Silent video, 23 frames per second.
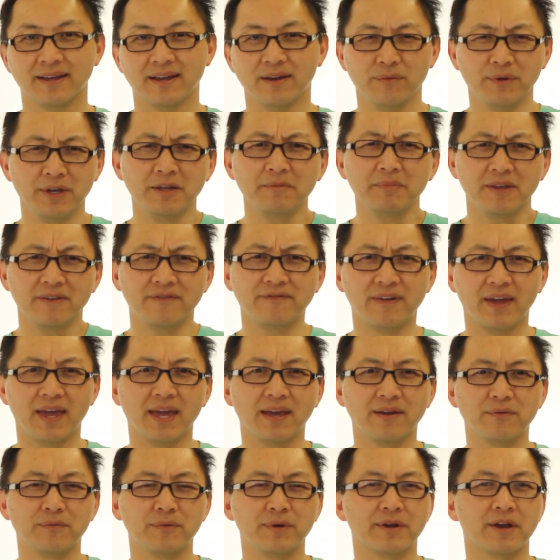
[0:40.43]
We can be
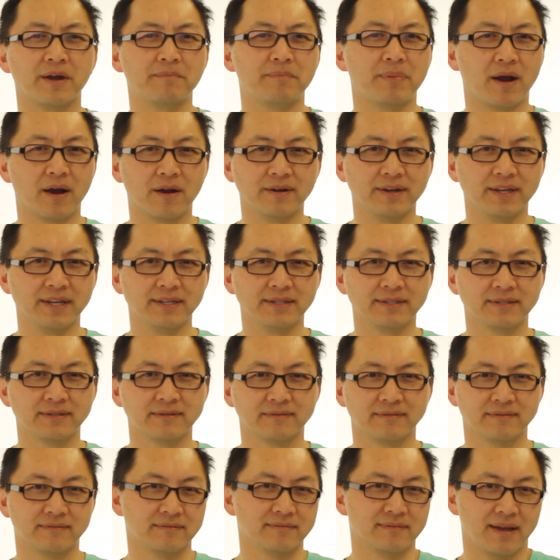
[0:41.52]
fake when we're at parties.
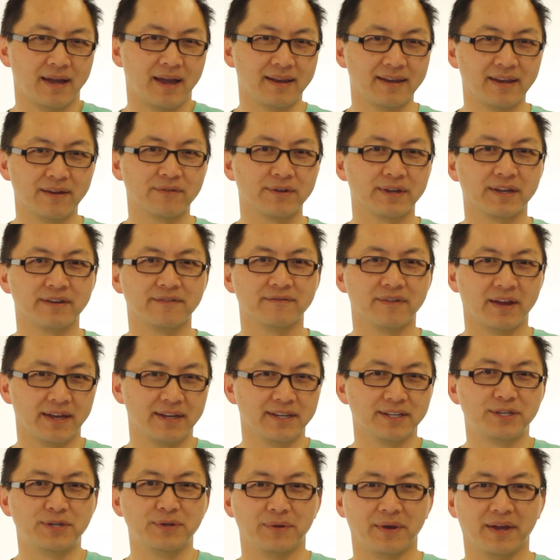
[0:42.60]
I never get invited
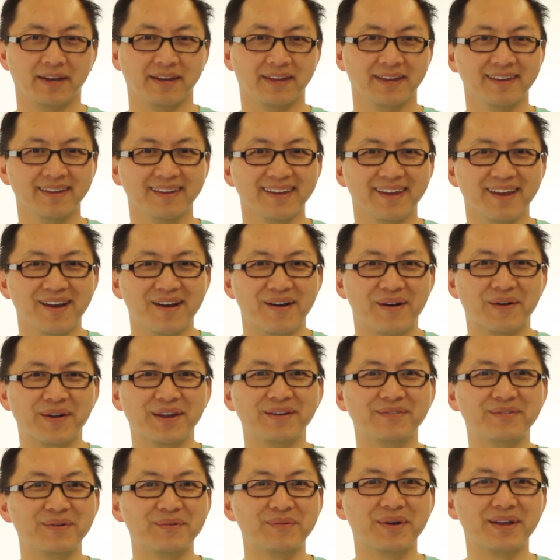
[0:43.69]
to any. Or
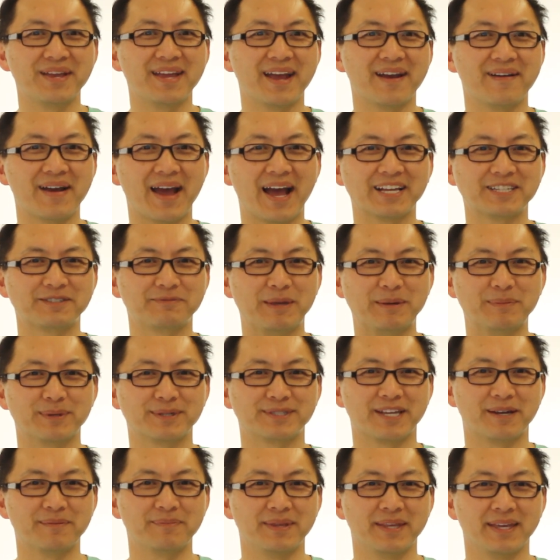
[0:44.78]
even when you ask people
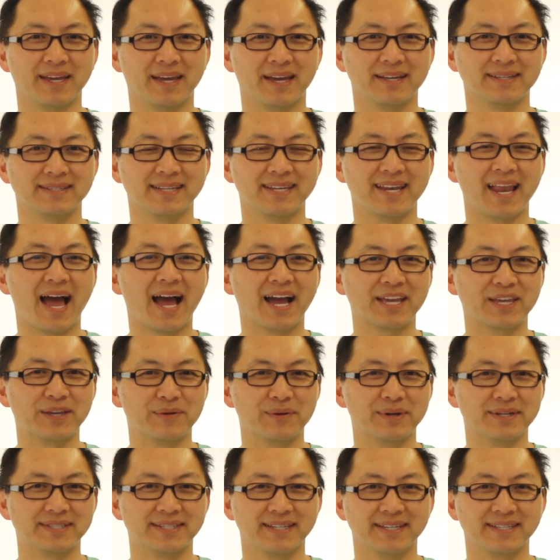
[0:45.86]
something as
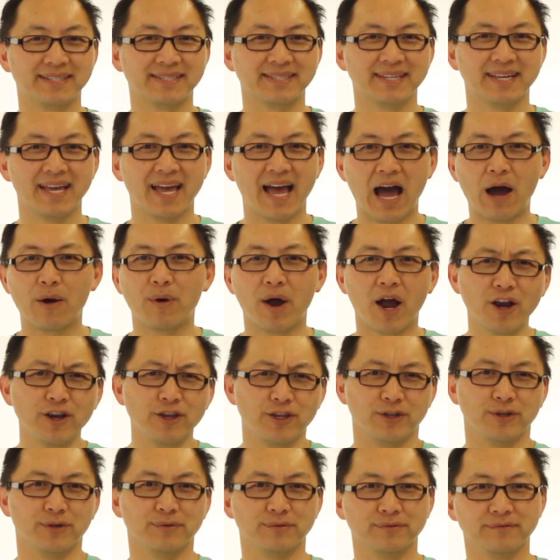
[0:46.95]
innocuous as, "How are you?"